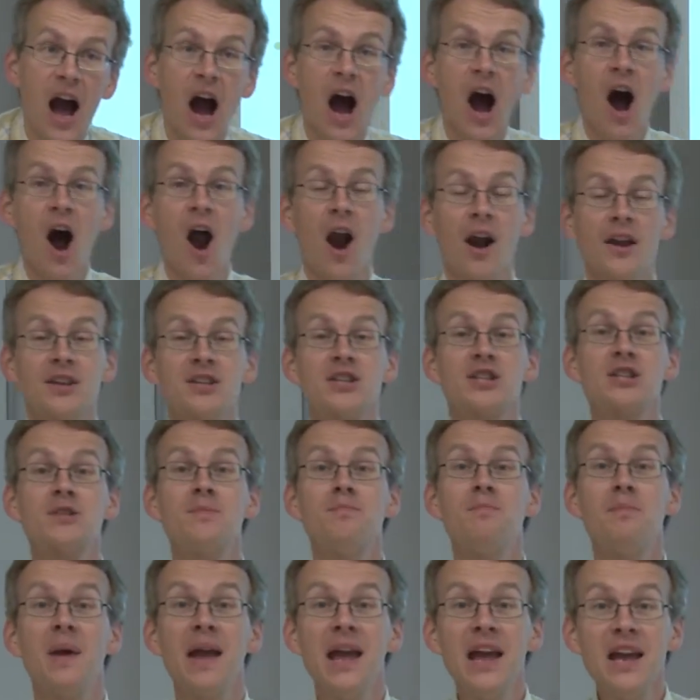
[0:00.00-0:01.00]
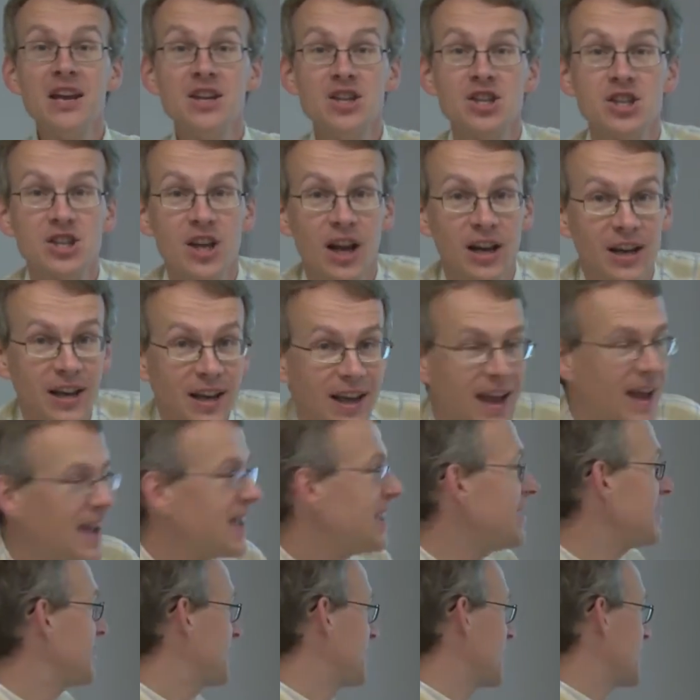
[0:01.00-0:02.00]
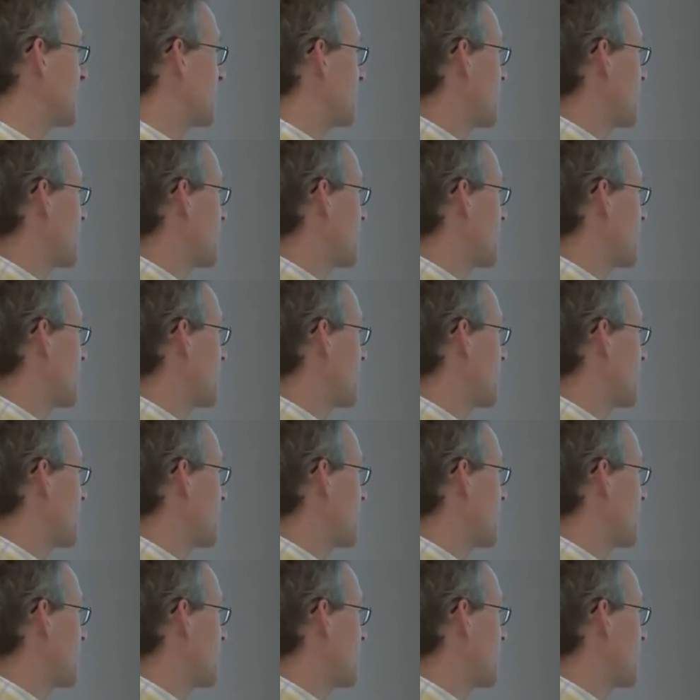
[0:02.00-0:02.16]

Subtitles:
are special cases